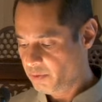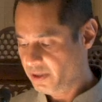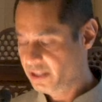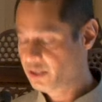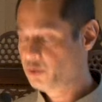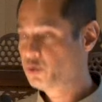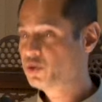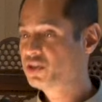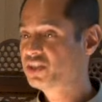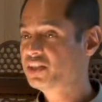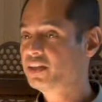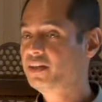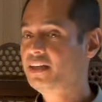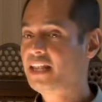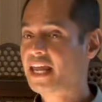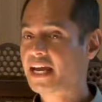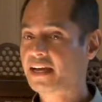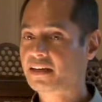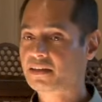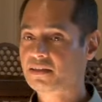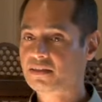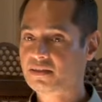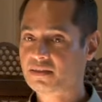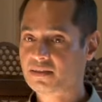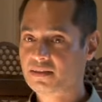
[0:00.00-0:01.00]
When you
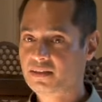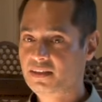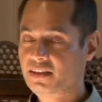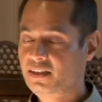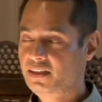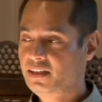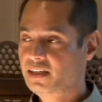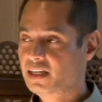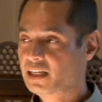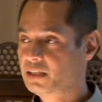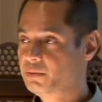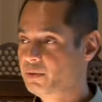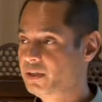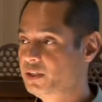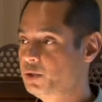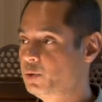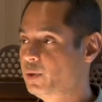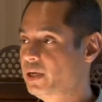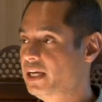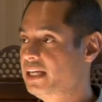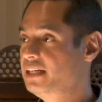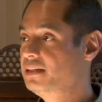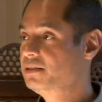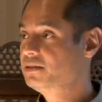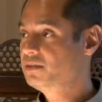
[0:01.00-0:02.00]
select and
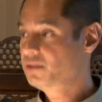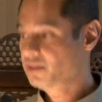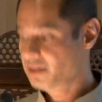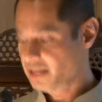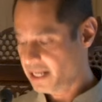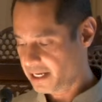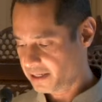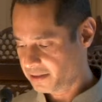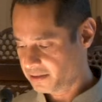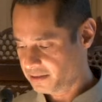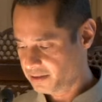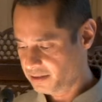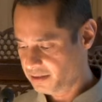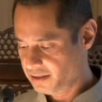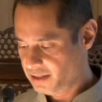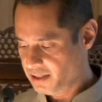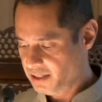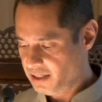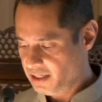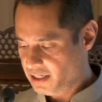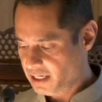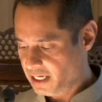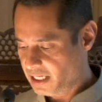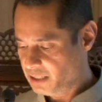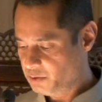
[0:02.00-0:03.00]
when you intellect
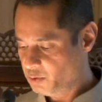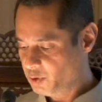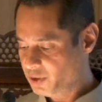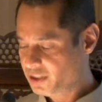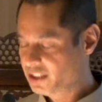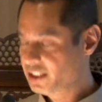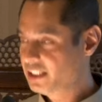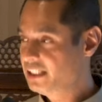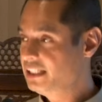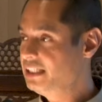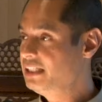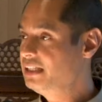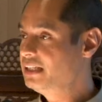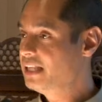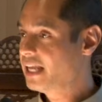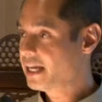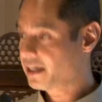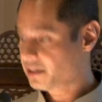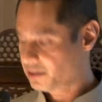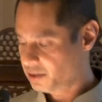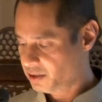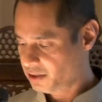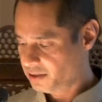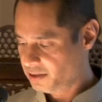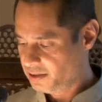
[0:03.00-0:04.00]
and when you
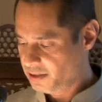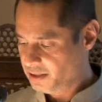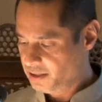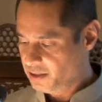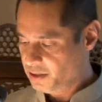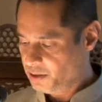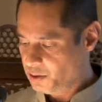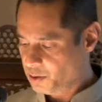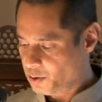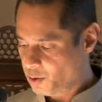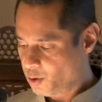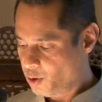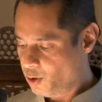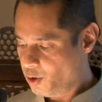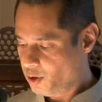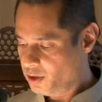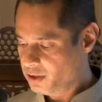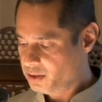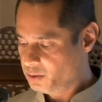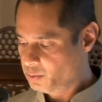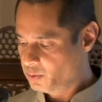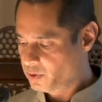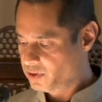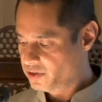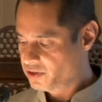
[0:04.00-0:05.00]
elect
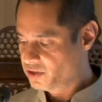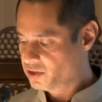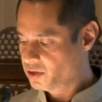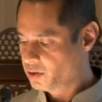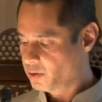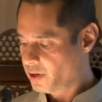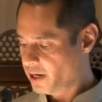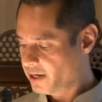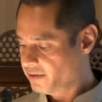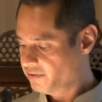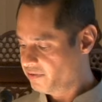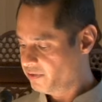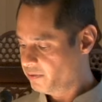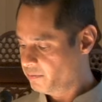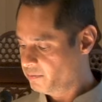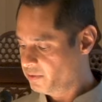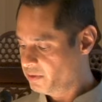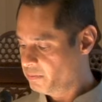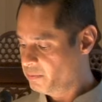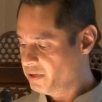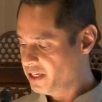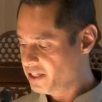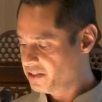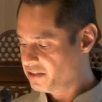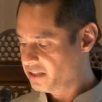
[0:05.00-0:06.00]
all the words derived from
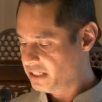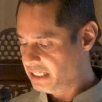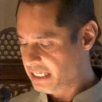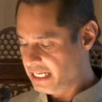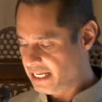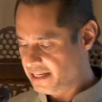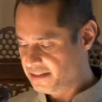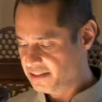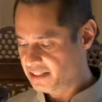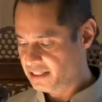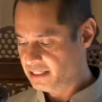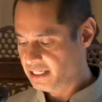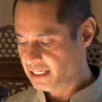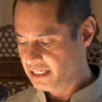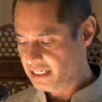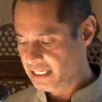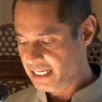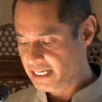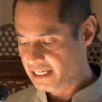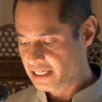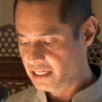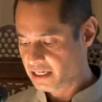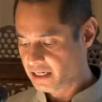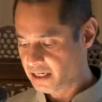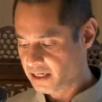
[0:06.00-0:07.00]
the base lesen and
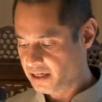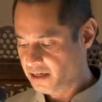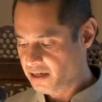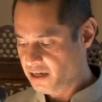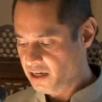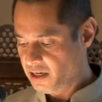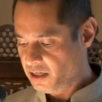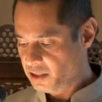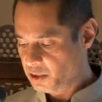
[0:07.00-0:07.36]
legere,